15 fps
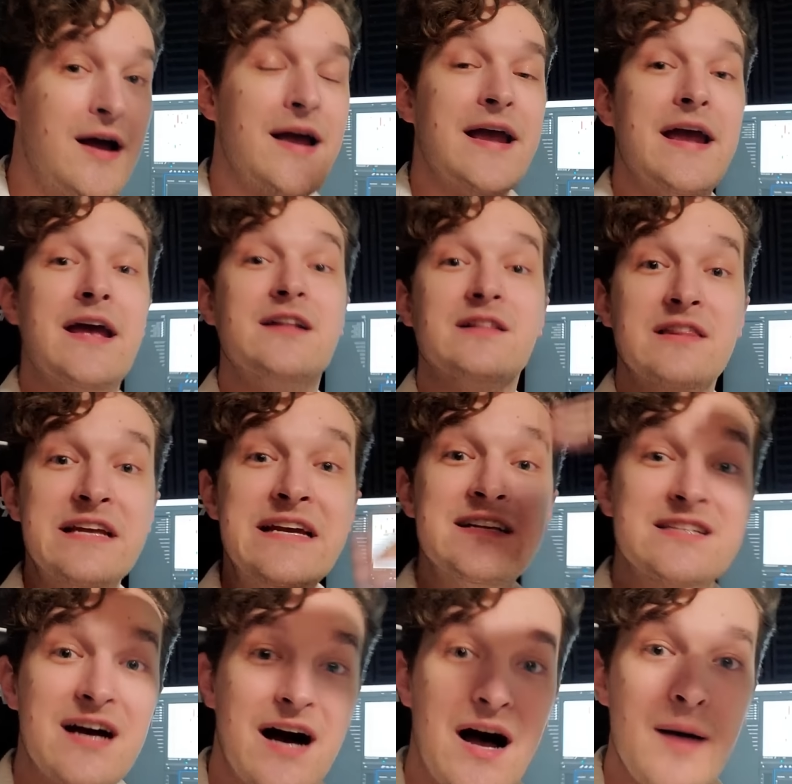It leads
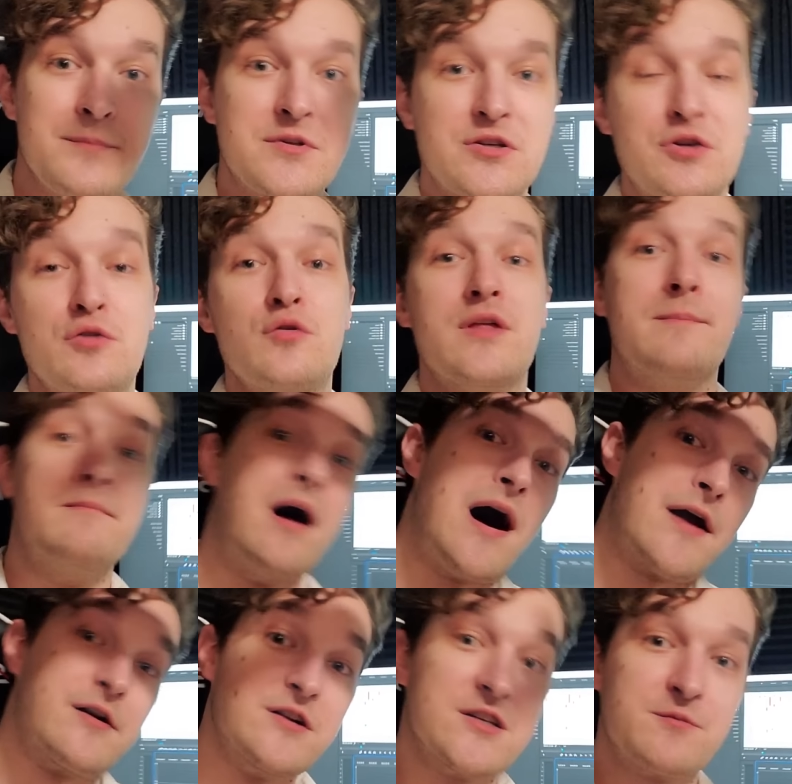up to the
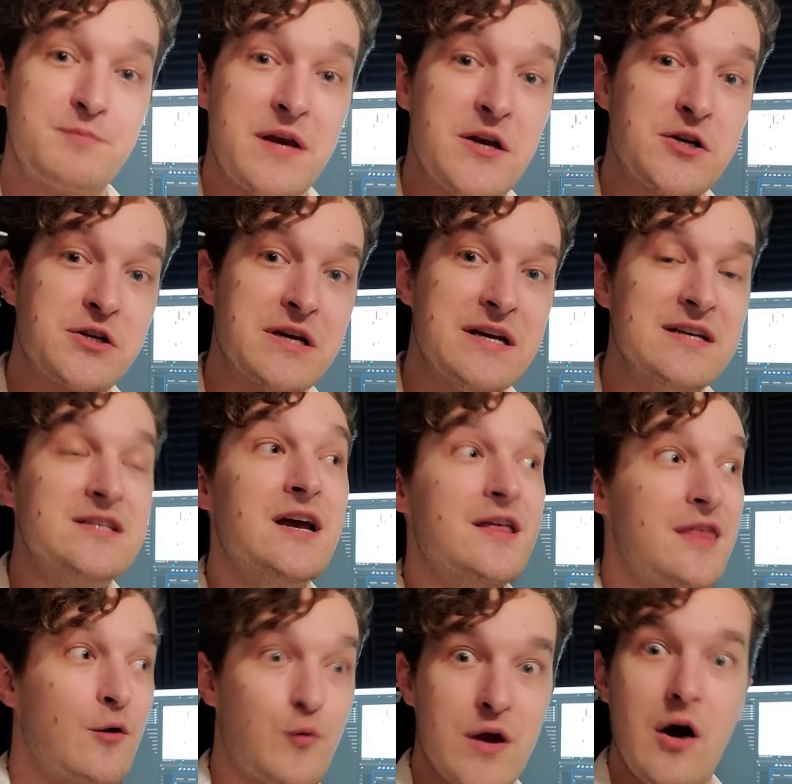modern species
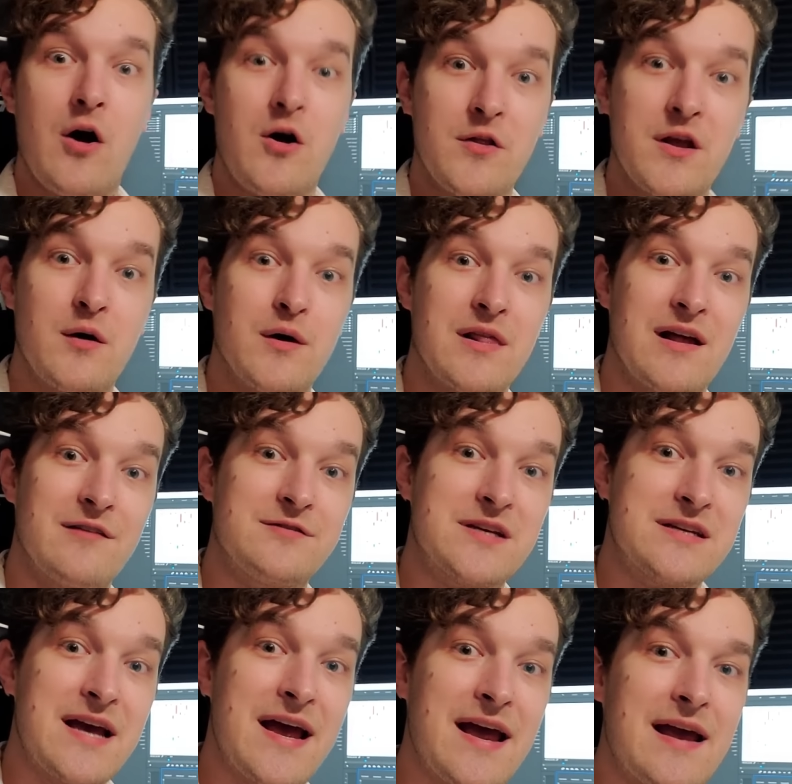that we all know and love
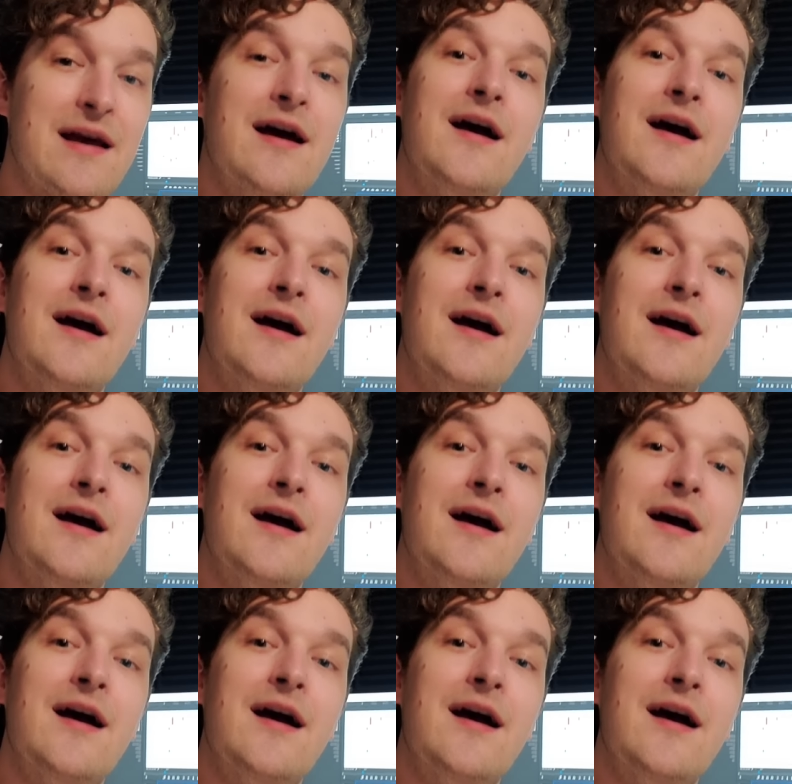today.